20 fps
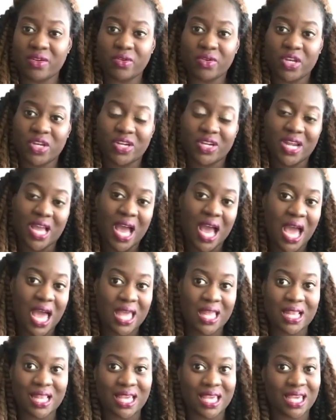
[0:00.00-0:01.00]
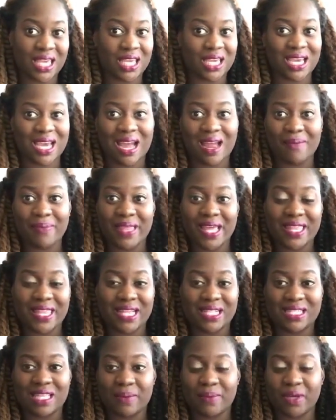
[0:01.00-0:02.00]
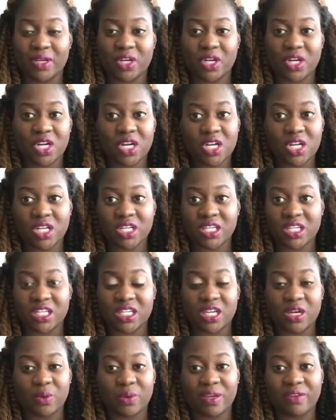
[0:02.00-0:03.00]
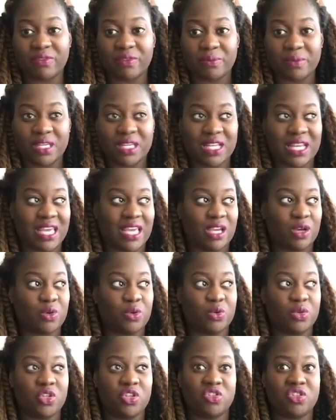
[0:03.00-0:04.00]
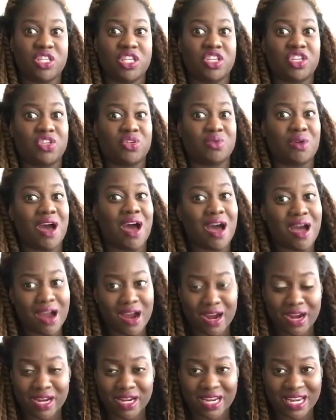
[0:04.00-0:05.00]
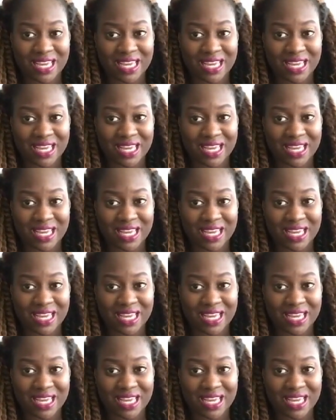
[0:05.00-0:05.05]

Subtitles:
No, you're not. Like, I'm not that type of girl. Get away from me. Like, who do you think you are?